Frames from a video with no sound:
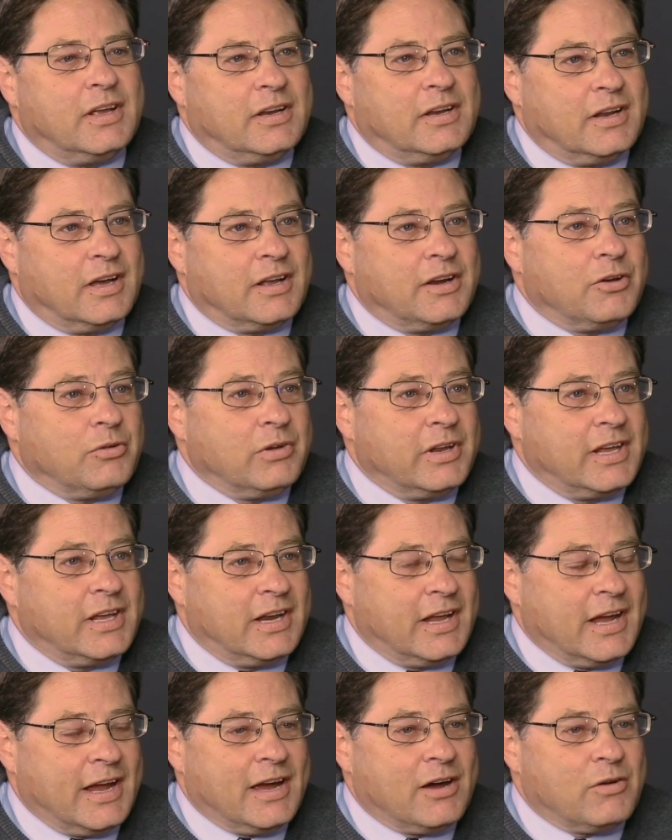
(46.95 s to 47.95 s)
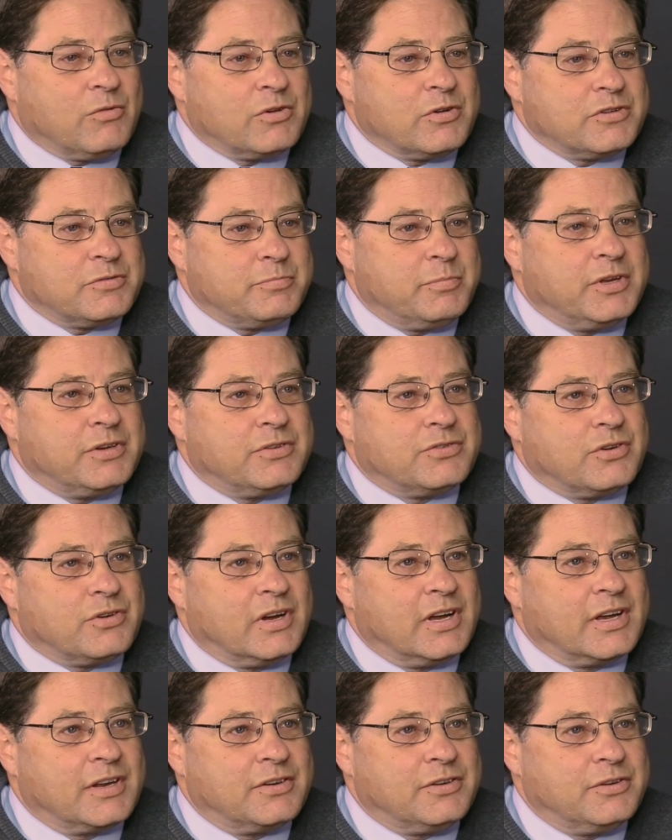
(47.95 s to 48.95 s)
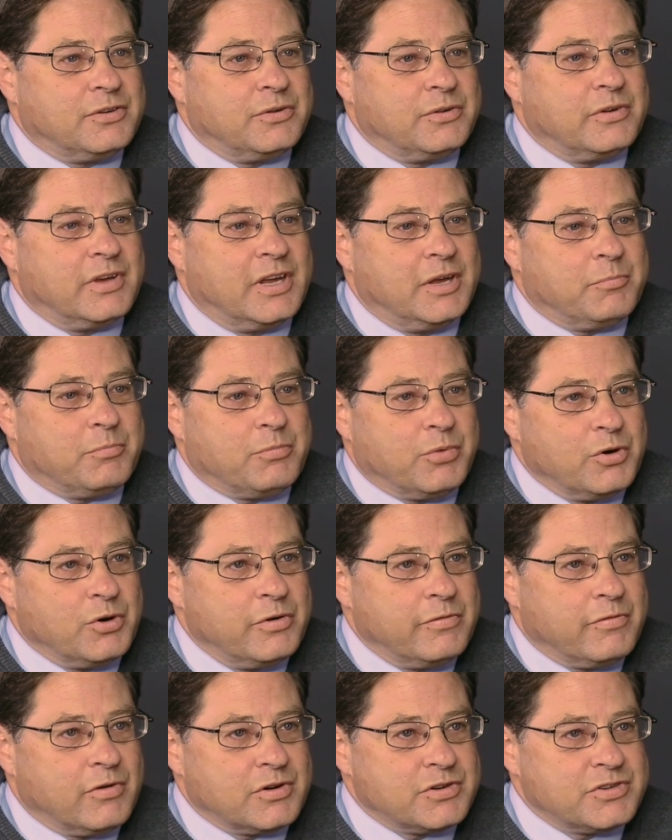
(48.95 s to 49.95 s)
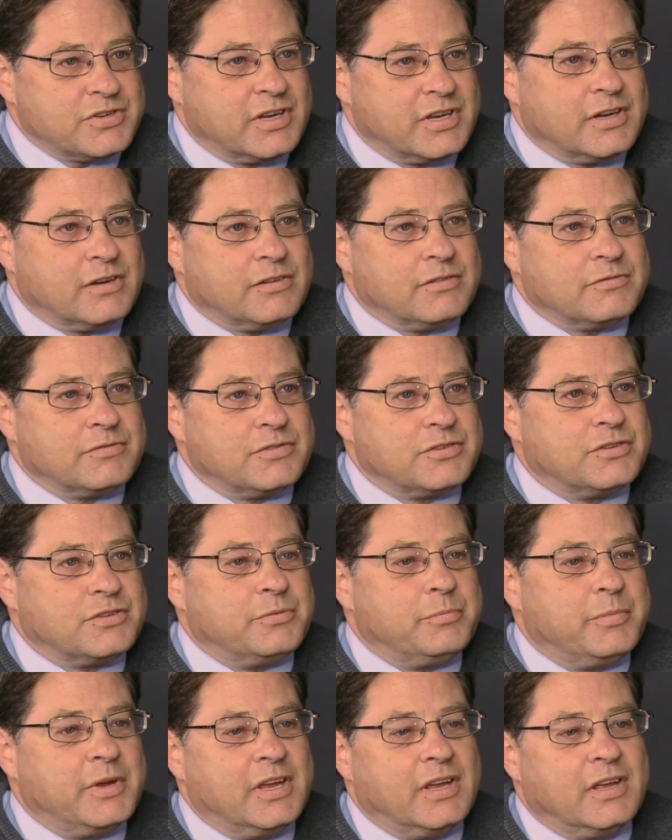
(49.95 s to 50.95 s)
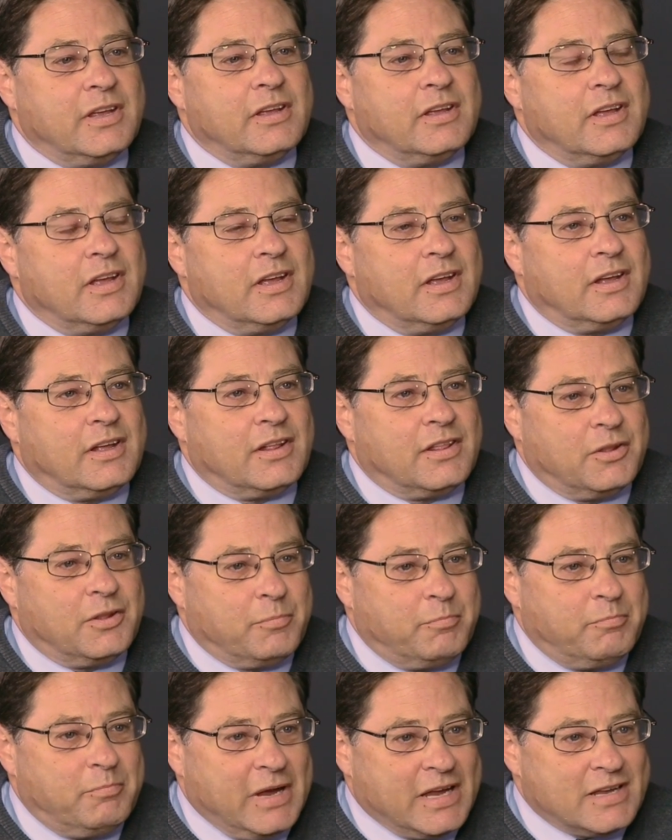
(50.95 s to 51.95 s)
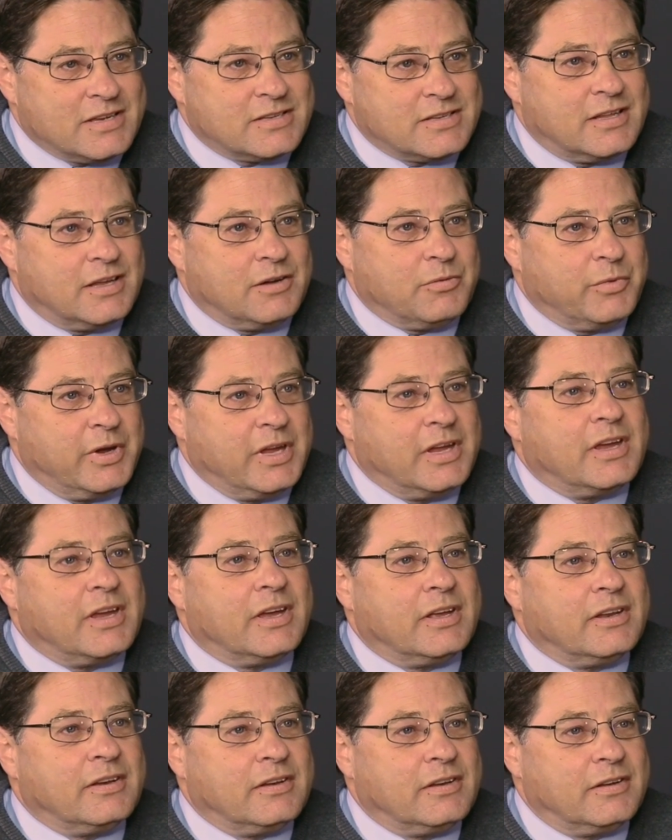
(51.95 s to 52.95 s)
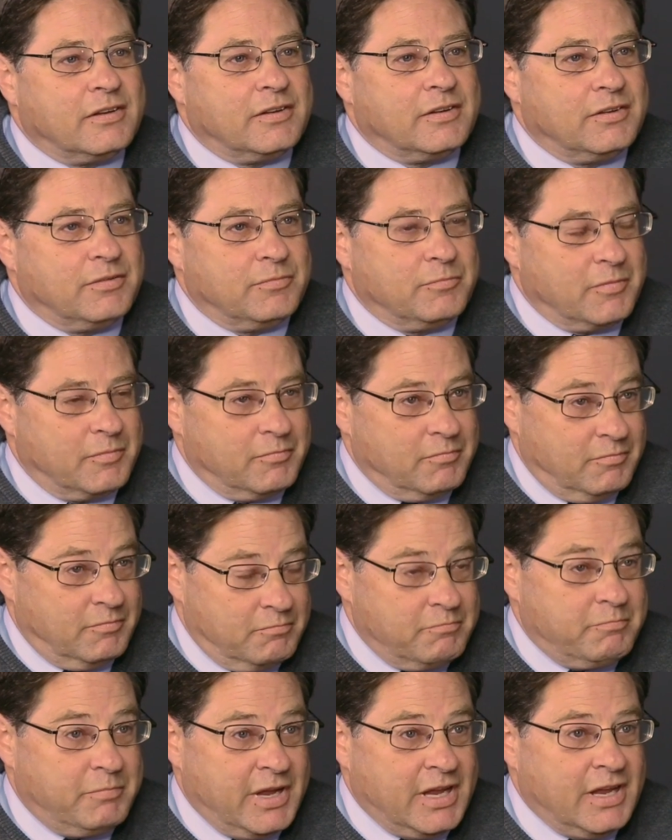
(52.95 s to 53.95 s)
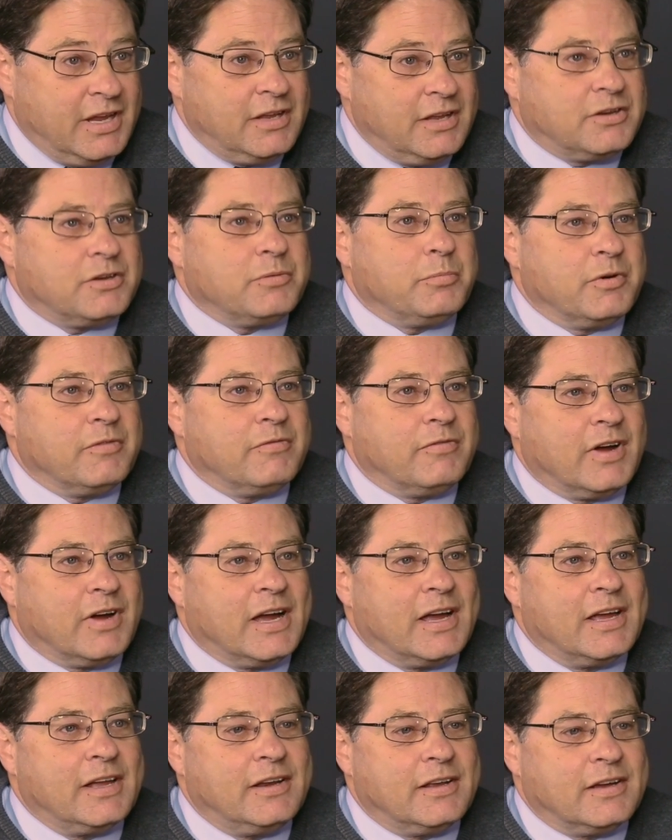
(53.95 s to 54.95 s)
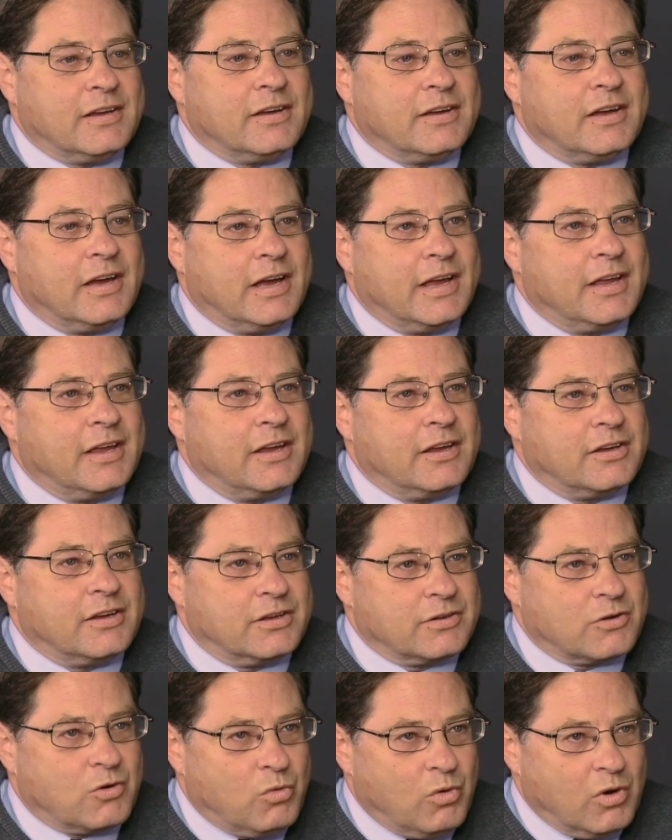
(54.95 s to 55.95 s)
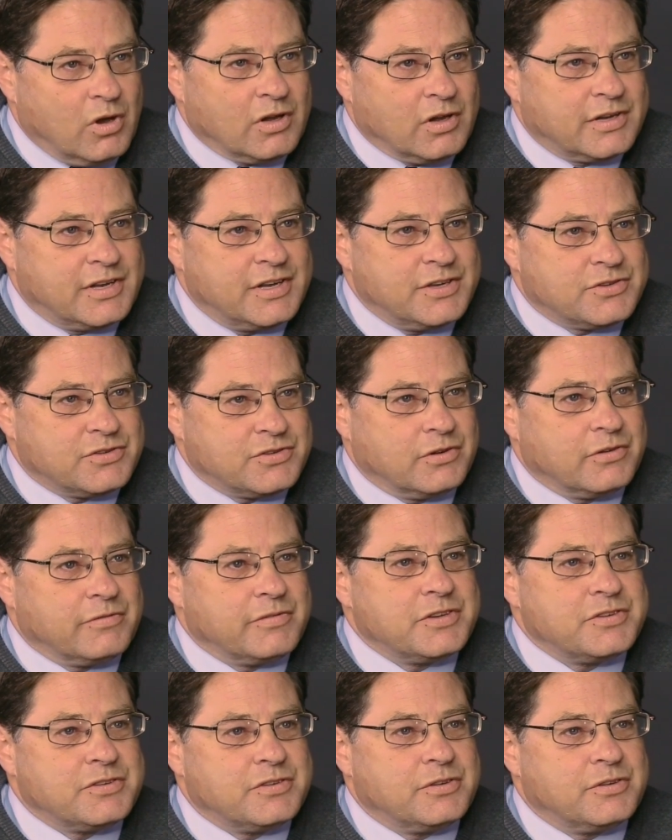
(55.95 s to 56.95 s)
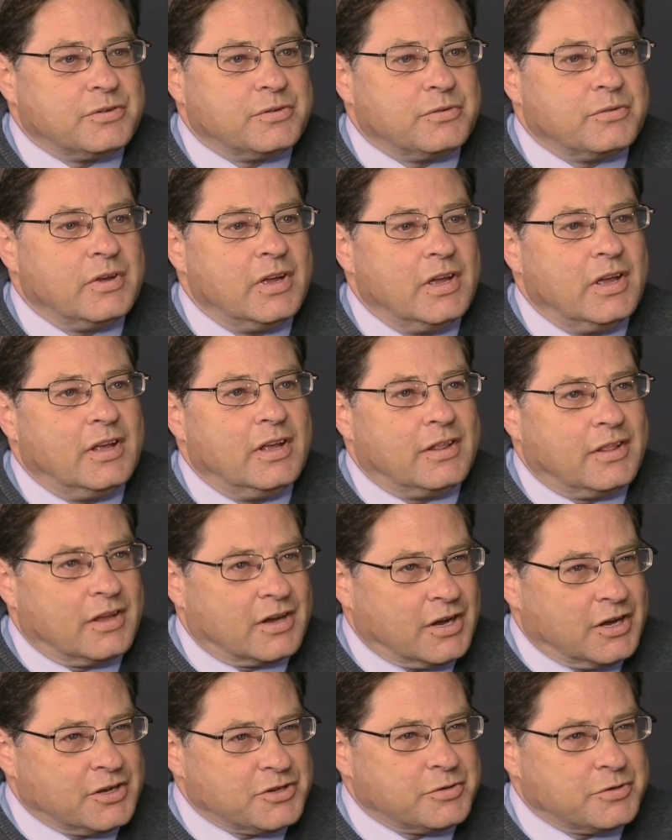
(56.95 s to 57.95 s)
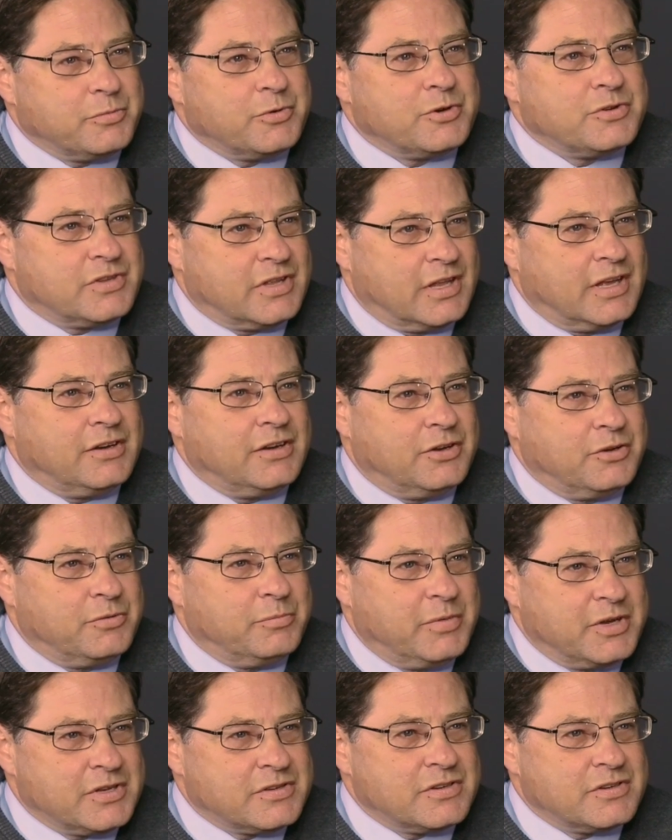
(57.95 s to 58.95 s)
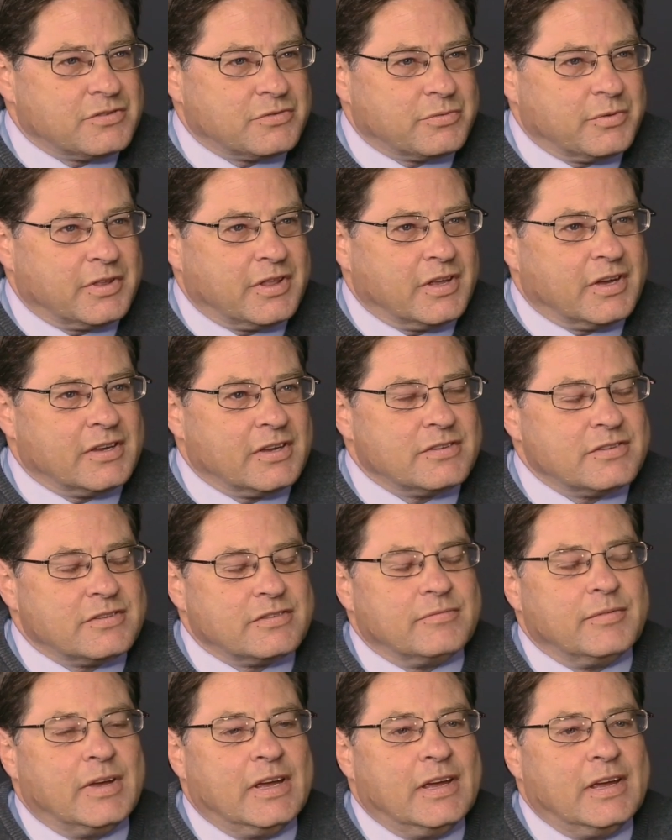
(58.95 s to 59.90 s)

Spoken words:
not only in hours, but trying to improve ourselves to be the best that we can be, to provide a quality service to the customers that do business with us.